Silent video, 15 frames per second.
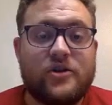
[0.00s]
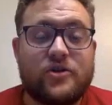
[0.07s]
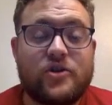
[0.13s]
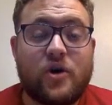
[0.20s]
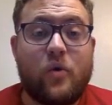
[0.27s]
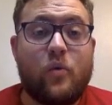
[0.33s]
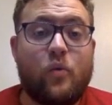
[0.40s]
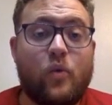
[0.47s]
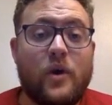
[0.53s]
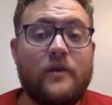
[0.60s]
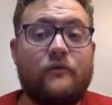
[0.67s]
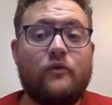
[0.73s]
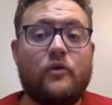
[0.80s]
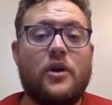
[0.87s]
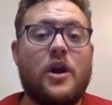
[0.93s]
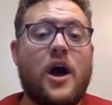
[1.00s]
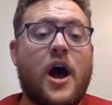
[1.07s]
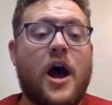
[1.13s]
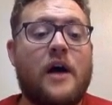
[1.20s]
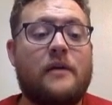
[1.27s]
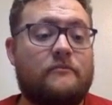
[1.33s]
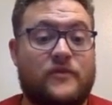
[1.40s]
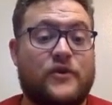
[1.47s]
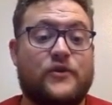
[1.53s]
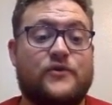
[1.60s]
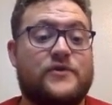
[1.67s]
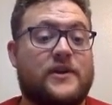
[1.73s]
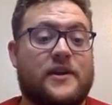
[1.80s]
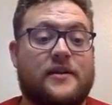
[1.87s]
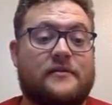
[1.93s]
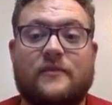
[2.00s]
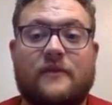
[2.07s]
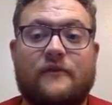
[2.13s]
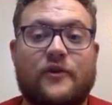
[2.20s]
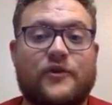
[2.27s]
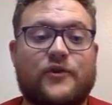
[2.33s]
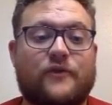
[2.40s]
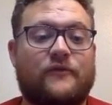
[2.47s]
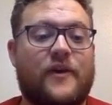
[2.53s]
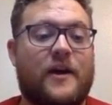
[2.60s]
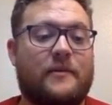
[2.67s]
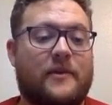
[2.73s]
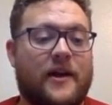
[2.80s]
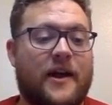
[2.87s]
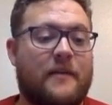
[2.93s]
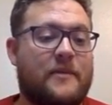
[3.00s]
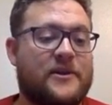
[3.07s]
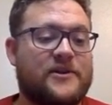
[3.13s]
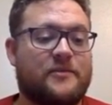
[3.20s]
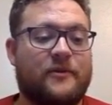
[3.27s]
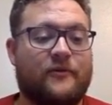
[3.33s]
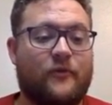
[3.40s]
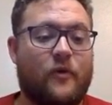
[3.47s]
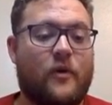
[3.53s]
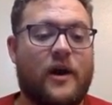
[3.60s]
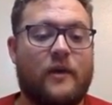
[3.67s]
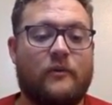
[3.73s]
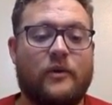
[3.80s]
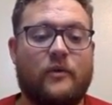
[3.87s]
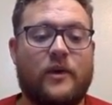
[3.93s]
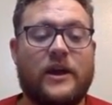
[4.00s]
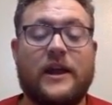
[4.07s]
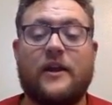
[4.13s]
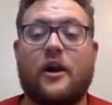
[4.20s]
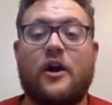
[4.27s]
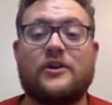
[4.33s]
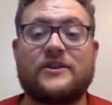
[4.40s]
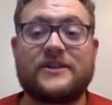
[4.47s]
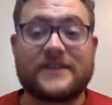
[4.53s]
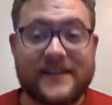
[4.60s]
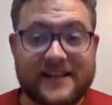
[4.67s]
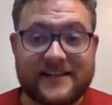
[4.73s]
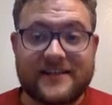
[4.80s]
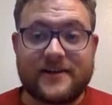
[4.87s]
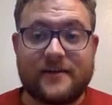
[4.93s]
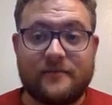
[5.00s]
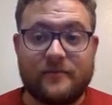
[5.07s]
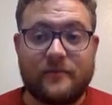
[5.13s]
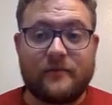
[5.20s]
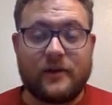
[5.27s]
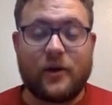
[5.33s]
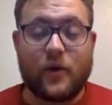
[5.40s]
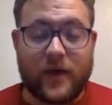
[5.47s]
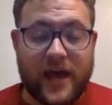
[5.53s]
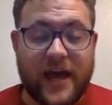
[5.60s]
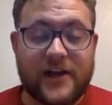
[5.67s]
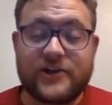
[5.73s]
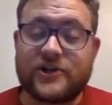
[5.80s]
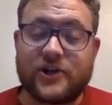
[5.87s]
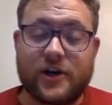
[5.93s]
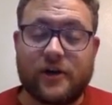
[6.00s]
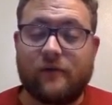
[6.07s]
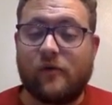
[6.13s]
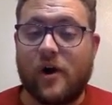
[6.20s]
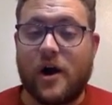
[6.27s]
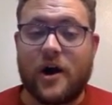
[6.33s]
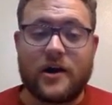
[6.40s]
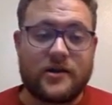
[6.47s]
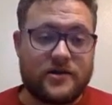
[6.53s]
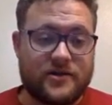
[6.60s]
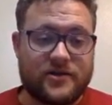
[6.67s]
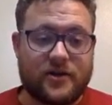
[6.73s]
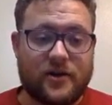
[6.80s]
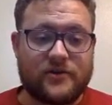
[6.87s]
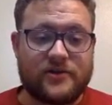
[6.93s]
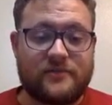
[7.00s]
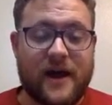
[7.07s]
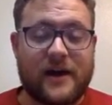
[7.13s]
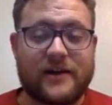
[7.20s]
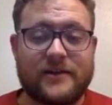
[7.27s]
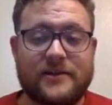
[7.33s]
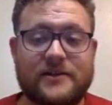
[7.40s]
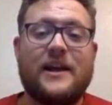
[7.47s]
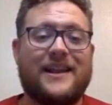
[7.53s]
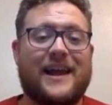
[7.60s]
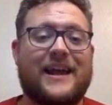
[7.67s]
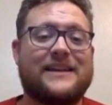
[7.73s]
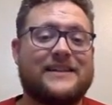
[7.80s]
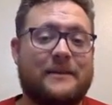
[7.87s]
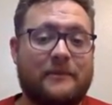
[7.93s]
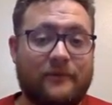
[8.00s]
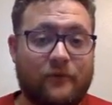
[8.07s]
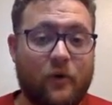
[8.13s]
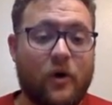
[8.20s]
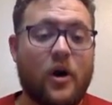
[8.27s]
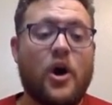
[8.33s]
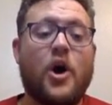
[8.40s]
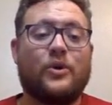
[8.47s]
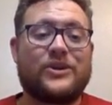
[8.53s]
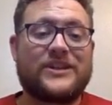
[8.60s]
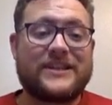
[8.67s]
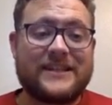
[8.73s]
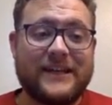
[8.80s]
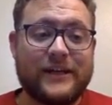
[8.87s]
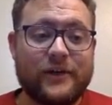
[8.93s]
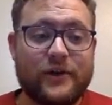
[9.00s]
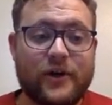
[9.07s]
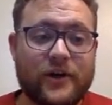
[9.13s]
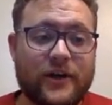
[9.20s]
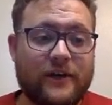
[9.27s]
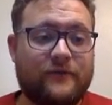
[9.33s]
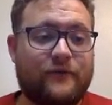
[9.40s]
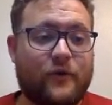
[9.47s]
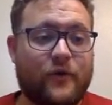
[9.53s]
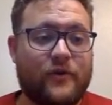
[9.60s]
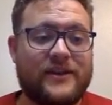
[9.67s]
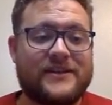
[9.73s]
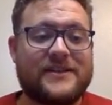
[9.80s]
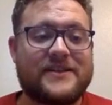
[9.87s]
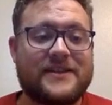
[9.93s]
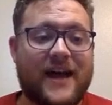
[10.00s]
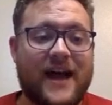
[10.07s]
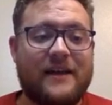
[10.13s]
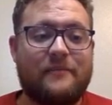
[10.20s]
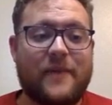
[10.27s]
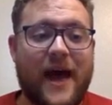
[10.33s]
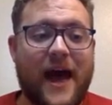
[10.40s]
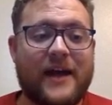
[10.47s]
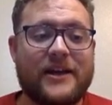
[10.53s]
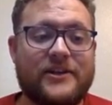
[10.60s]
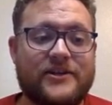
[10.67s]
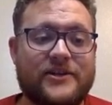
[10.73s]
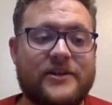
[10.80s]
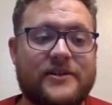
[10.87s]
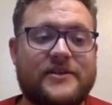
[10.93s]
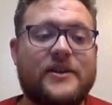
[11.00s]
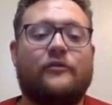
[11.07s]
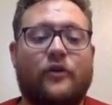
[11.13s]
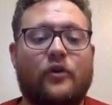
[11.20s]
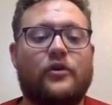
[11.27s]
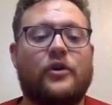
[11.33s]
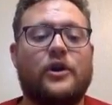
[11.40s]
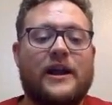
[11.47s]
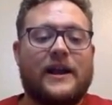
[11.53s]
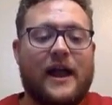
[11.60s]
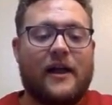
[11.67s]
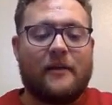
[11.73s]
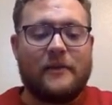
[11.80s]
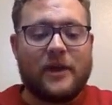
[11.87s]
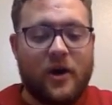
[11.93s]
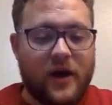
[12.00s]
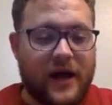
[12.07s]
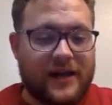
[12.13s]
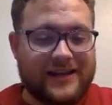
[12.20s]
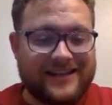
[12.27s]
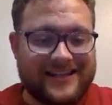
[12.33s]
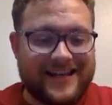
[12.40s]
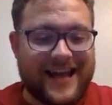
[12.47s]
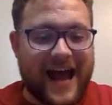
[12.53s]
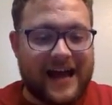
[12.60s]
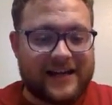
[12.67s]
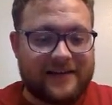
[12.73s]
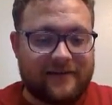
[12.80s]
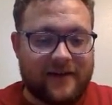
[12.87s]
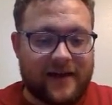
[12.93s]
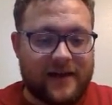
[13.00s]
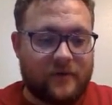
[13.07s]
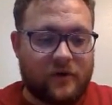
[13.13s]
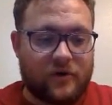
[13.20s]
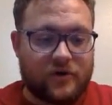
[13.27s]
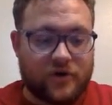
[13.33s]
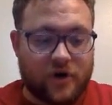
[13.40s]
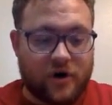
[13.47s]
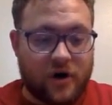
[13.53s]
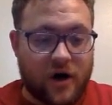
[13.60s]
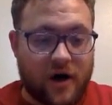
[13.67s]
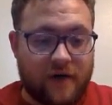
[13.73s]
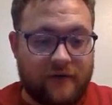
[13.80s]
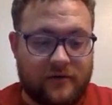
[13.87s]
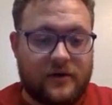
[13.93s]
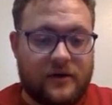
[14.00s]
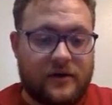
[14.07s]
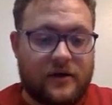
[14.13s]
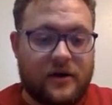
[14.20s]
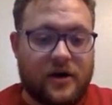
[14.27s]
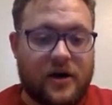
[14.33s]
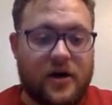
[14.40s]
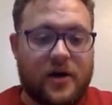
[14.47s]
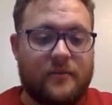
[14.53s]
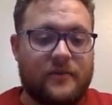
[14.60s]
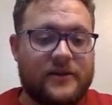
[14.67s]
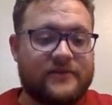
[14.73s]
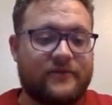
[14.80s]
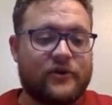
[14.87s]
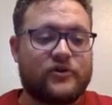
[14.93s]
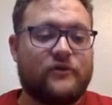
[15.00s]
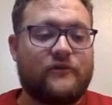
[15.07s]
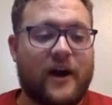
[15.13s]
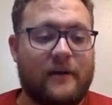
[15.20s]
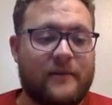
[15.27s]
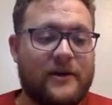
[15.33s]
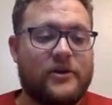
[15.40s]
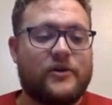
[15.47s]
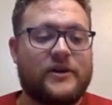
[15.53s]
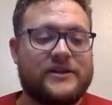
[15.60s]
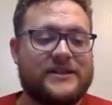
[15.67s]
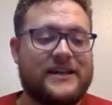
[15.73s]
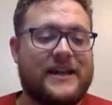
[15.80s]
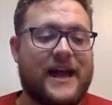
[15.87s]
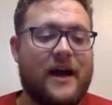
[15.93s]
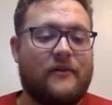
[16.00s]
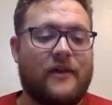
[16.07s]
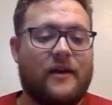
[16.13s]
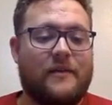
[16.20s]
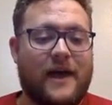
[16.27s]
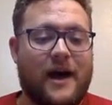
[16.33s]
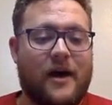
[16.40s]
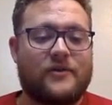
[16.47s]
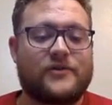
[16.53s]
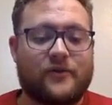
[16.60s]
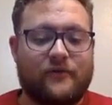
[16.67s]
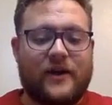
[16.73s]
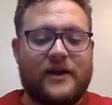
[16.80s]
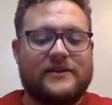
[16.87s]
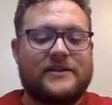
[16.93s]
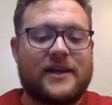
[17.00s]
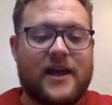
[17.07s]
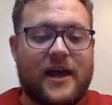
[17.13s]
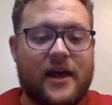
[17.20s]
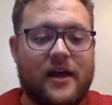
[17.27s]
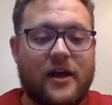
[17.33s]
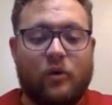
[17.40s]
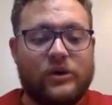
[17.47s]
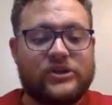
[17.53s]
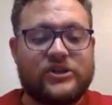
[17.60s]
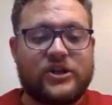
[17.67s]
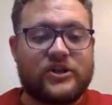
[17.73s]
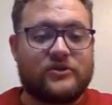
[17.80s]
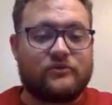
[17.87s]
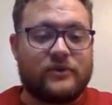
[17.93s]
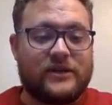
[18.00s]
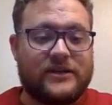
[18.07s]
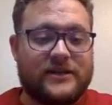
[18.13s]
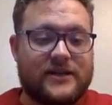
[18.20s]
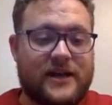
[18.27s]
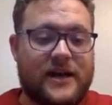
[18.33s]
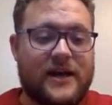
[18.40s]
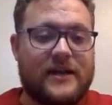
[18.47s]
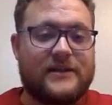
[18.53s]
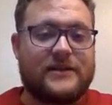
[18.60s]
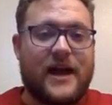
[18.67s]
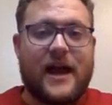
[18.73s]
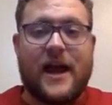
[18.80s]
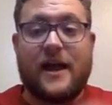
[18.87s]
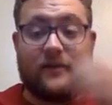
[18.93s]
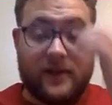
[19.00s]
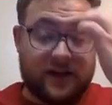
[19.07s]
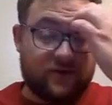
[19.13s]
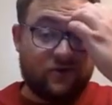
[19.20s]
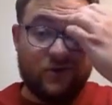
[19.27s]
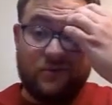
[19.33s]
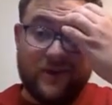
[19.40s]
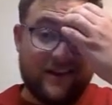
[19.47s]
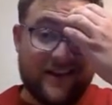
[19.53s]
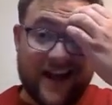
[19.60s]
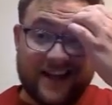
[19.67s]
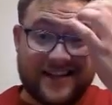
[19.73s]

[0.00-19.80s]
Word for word: So what if we're not using a virtual environment like I mentioned before, and we want to get our system location of where it installs these packages? Like I said before, we're still looking looking for this site packages folder. Now let me go ahead and deactivate or turn off um, this virtual environment. You can see now that I'm out. So if I say, let's just reset and let's repeat that